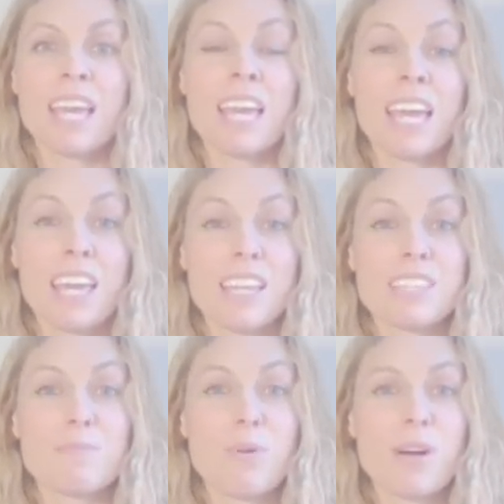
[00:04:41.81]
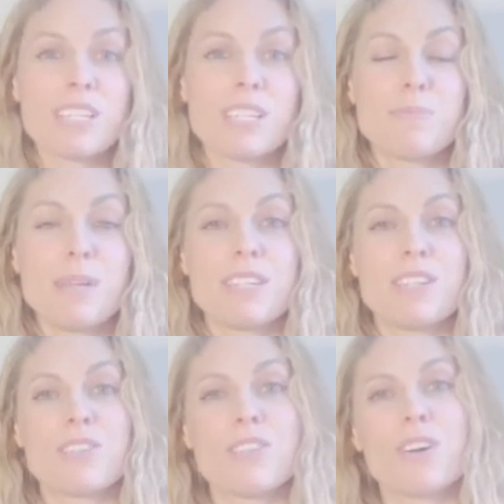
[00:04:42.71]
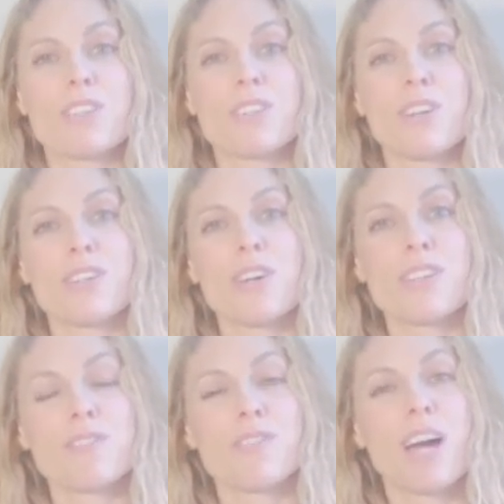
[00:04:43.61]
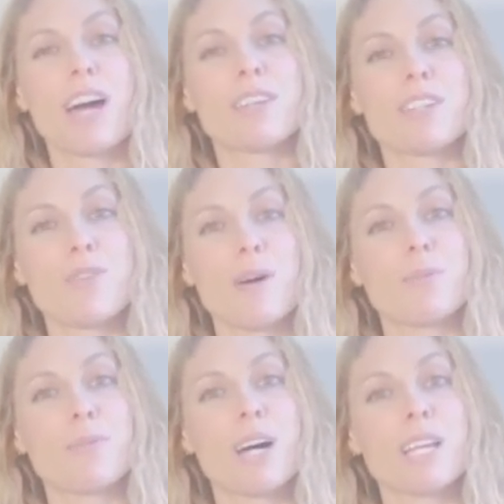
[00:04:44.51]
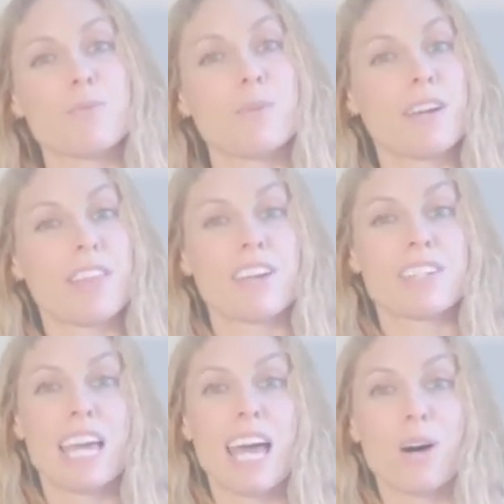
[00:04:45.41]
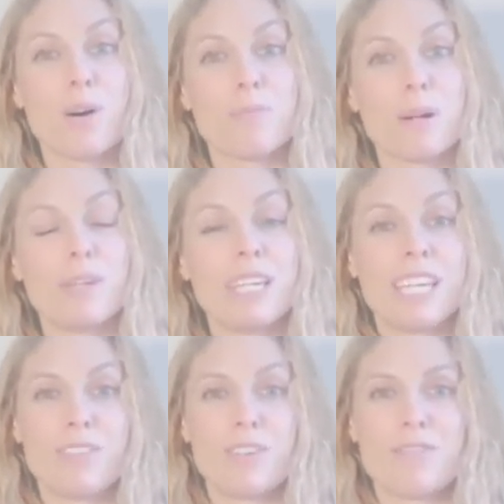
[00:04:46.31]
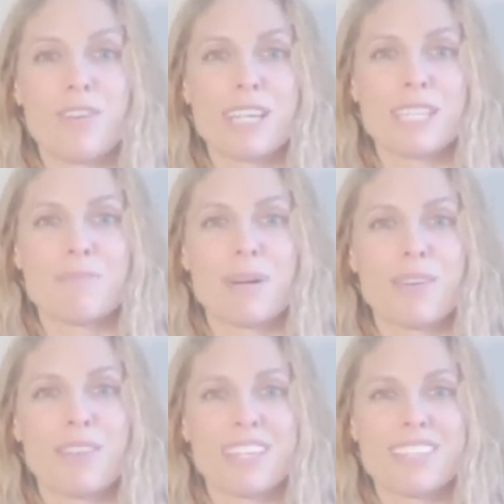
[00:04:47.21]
It's important to speak to your doctor or nurse if you're having trouble, as we are there to help and we can give you advice about this.